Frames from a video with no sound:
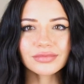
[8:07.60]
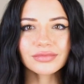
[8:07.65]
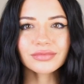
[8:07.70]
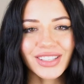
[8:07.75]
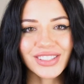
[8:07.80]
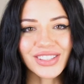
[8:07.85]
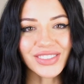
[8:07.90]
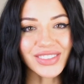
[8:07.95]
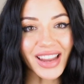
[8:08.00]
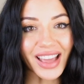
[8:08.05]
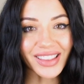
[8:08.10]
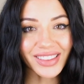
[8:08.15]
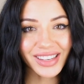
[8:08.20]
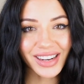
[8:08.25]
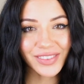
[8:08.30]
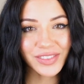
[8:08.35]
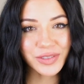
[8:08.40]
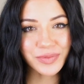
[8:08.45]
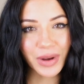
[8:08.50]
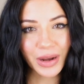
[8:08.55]
So now that
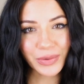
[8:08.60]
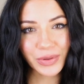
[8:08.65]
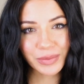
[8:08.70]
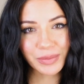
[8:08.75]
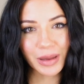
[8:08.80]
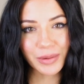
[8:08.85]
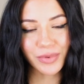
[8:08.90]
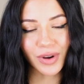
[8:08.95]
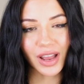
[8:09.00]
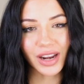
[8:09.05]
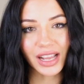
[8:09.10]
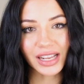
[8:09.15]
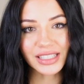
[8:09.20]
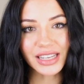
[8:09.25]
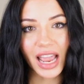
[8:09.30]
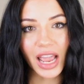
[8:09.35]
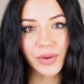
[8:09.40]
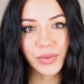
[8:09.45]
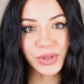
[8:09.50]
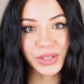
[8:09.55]
I've sprayed with my product,
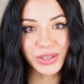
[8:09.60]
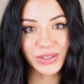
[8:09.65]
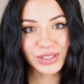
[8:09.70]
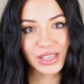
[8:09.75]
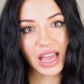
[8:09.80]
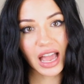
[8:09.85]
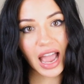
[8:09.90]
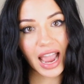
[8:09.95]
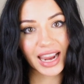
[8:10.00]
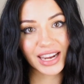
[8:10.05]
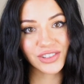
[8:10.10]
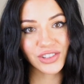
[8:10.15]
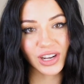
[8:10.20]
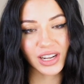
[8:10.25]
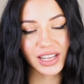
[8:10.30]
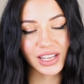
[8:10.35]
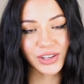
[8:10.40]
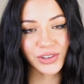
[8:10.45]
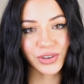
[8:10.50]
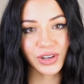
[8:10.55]
I will use a
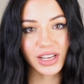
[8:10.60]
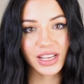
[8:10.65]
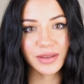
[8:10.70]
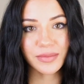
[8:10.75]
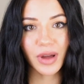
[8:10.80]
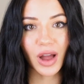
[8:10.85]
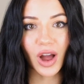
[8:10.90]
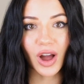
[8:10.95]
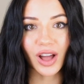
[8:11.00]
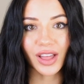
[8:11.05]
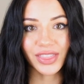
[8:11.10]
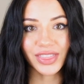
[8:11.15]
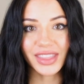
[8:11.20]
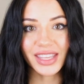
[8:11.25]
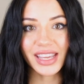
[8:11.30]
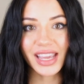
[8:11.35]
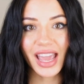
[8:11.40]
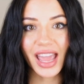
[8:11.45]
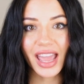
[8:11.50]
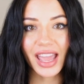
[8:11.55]
hydrating cream on
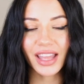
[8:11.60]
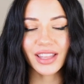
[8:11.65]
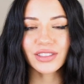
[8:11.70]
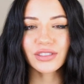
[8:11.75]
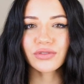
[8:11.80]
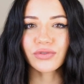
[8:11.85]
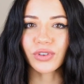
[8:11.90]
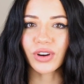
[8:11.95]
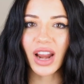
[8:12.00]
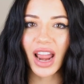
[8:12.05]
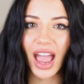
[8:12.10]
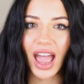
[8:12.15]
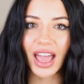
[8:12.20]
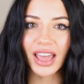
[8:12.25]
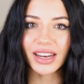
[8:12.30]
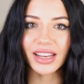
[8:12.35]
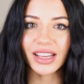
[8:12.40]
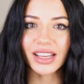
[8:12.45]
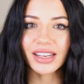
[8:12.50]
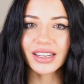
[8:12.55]
the ends for
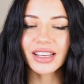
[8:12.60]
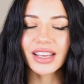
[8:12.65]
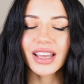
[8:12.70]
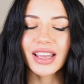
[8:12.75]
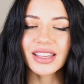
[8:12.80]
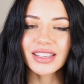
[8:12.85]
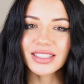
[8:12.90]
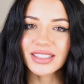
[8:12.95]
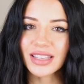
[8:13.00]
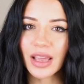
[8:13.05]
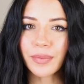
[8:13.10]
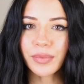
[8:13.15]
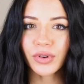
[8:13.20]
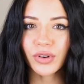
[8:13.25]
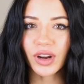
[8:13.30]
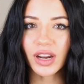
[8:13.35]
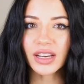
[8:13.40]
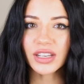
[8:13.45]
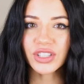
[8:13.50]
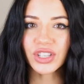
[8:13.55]
added
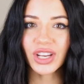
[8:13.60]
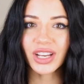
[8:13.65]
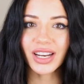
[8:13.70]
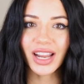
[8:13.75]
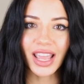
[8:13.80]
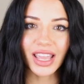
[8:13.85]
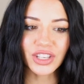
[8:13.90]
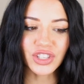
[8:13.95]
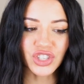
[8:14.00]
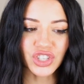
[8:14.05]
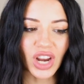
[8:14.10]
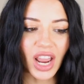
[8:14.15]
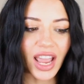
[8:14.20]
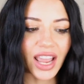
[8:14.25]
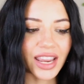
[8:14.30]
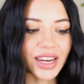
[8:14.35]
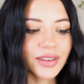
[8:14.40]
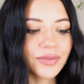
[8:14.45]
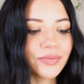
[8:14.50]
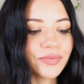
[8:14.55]
separation and
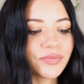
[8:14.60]
shine.